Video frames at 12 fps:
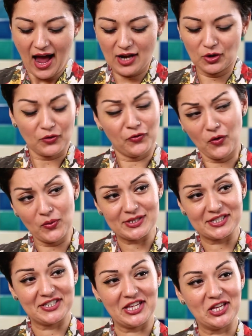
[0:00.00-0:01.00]
I look
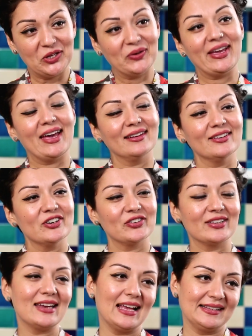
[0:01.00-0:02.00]
forward to seeing you again
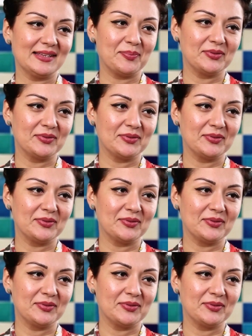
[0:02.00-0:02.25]
on the next